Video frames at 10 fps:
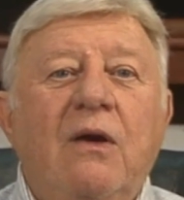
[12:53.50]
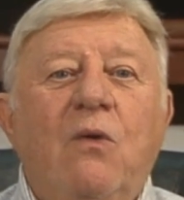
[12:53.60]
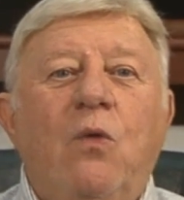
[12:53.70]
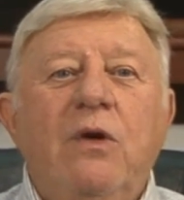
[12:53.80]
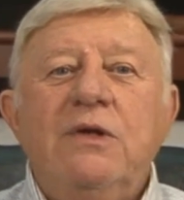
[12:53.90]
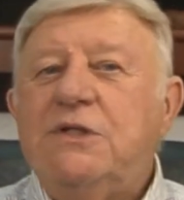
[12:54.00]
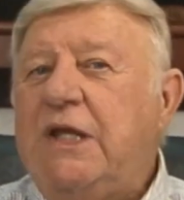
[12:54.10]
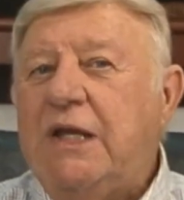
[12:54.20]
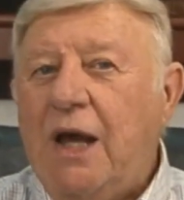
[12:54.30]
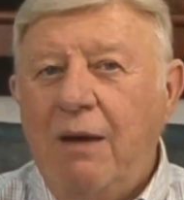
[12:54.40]
where does
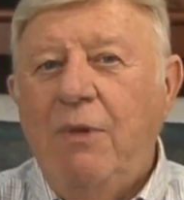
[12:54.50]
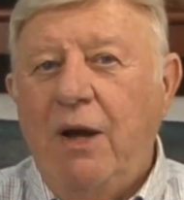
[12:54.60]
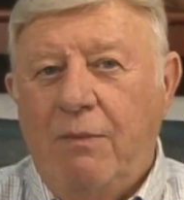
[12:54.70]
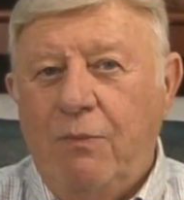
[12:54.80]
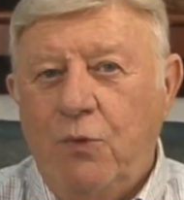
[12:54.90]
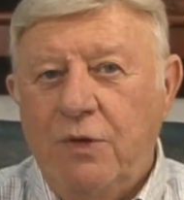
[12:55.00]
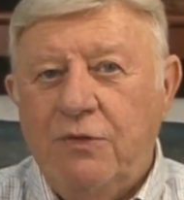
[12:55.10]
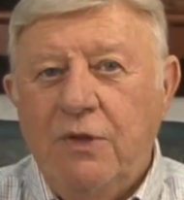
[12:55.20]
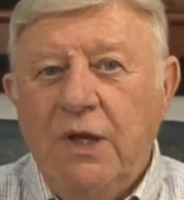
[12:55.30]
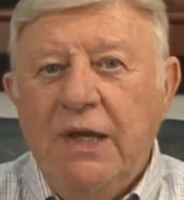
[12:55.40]
he come up
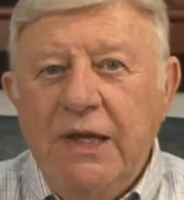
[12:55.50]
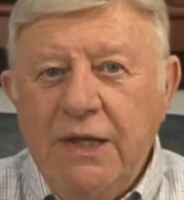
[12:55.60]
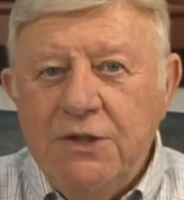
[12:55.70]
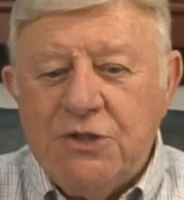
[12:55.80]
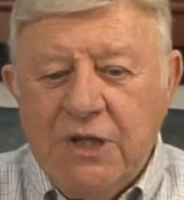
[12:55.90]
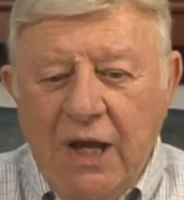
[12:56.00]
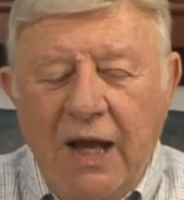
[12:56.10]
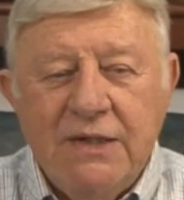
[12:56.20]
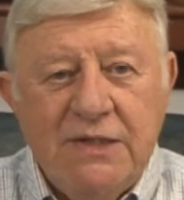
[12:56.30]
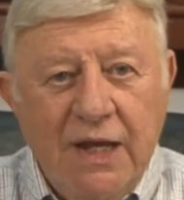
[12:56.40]
with his
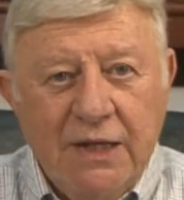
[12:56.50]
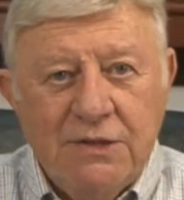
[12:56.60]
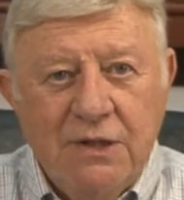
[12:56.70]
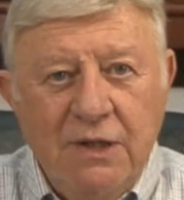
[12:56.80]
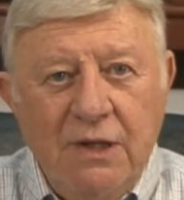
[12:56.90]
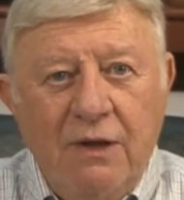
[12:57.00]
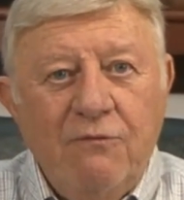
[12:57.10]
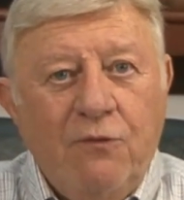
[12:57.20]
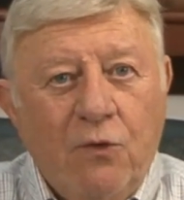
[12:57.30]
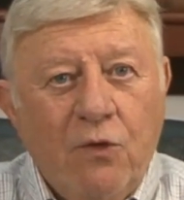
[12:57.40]
context
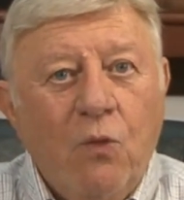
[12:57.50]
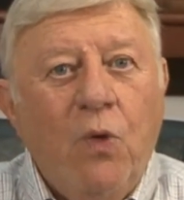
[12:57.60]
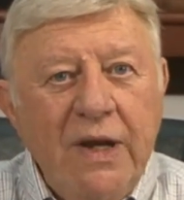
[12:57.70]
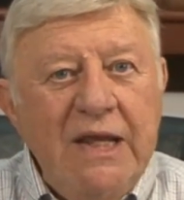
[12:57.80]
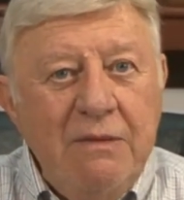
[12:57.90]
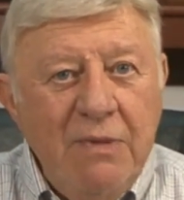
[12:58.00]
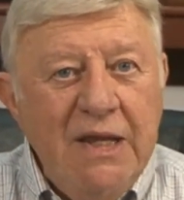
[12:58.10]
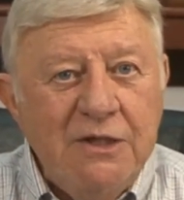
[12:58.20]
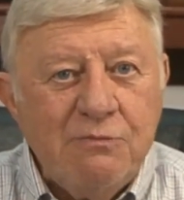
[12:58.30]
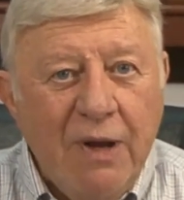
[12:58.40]
for what he
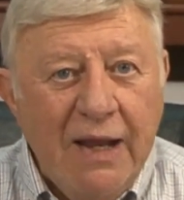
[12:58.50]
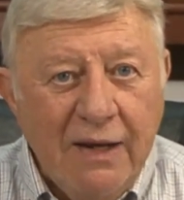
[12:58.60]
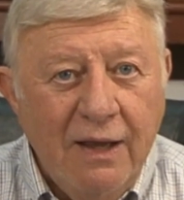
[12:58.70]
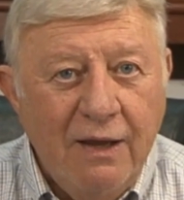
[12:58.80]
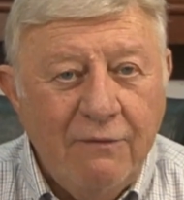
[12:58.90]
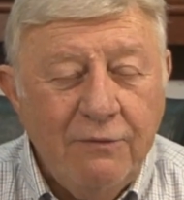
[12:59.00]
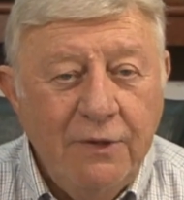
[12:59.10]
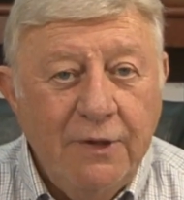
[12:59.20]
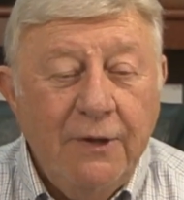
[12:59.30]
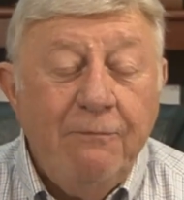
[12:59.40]
means by love?
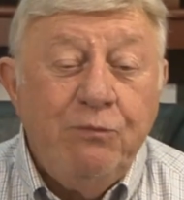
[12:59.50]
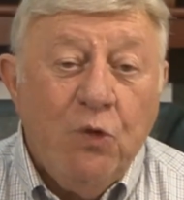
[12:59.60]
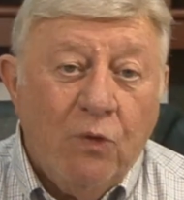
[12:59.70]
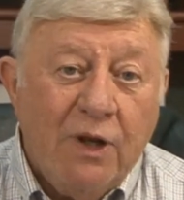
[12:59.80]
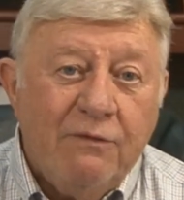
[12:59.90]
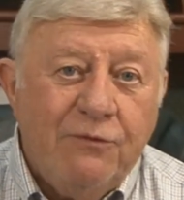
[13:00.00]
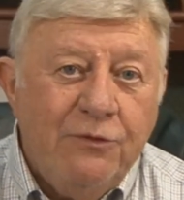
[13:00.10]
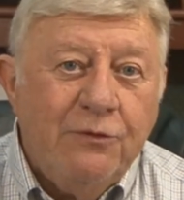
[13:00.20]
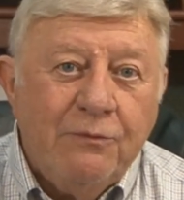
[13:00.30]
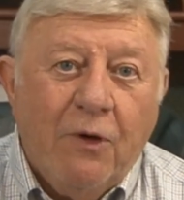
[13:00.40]
Well, if
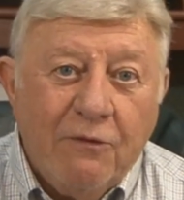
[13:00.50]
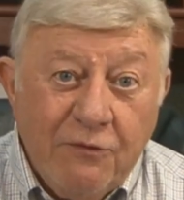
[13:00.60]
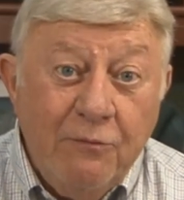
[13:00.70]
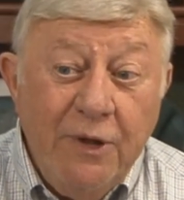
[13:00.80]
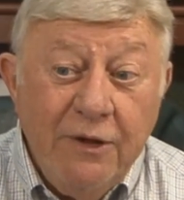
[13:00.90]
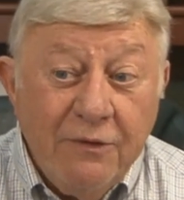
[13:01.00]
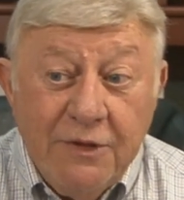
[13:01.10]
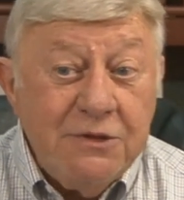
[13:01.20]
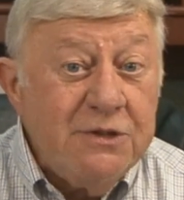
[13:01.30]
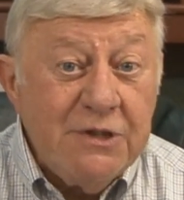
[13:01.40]
you are familiar,
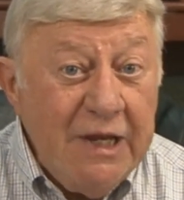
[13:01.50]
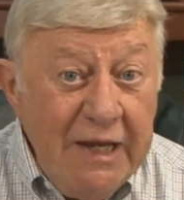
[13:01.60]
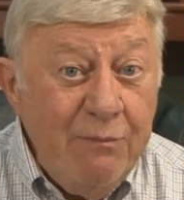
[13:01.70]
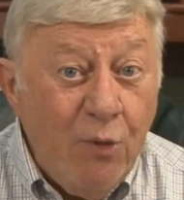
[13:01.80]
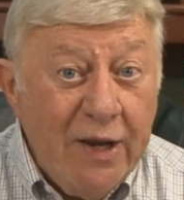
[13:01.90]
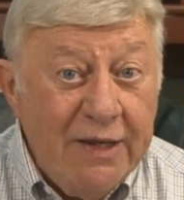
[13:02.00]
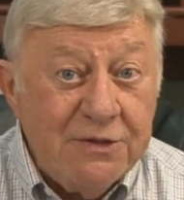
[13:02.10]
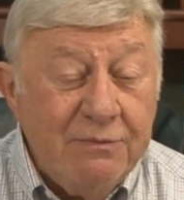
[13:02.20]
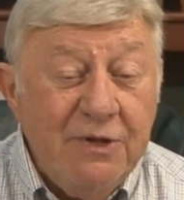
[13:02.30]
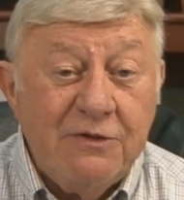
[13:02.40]
this is a
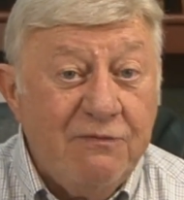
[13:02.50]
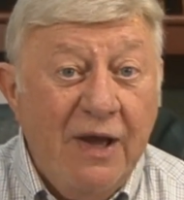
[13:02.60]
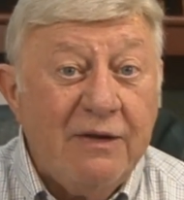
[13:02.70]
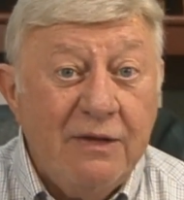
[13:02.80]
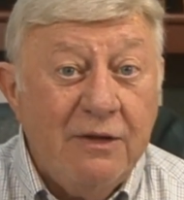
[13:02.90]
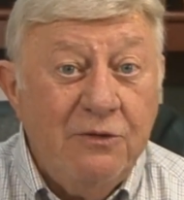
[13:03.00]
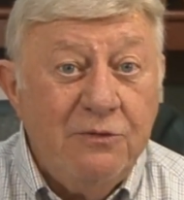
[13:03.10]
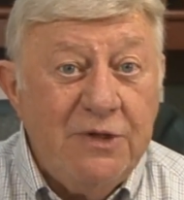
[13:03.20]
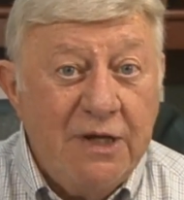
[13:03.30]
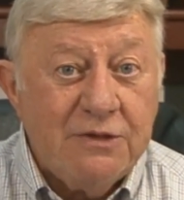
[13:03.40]
Hebraism that's found in the New
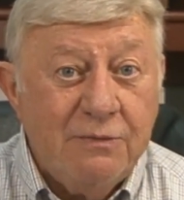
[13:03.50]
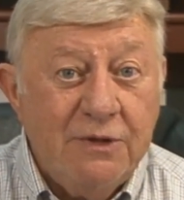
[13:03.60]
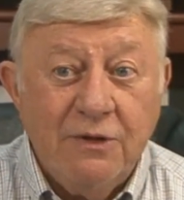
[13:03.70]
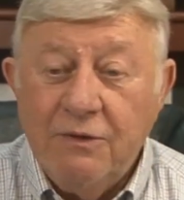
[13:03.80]
Testament. There